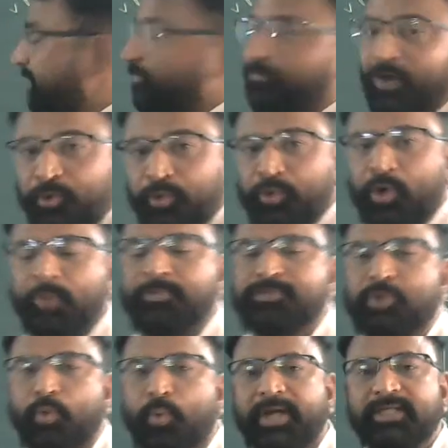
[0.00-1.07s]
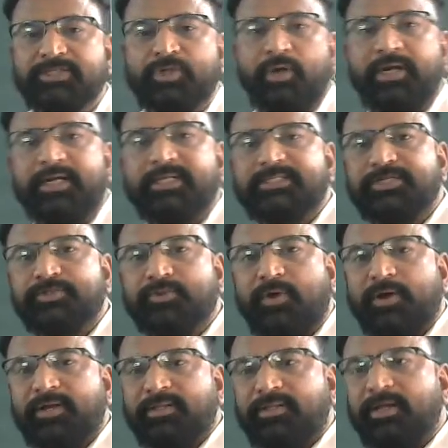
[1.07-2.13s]
What do you observe when a solid is
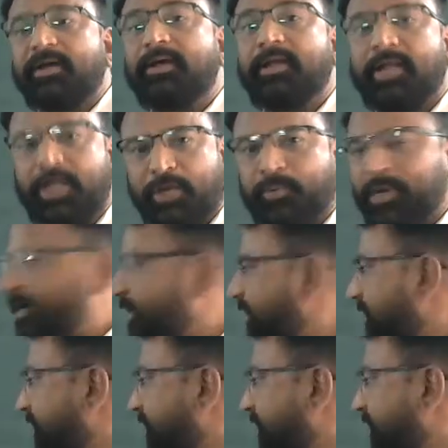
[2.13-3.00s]
dissolved in the liquid?